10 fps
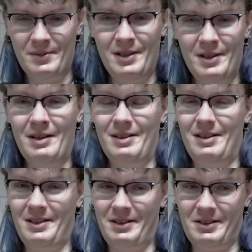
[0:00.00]
Like
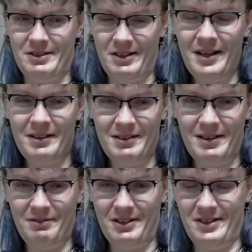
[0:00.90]
crying every
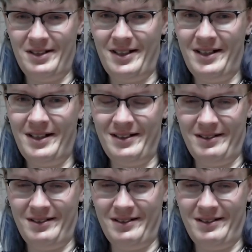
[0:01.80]
day and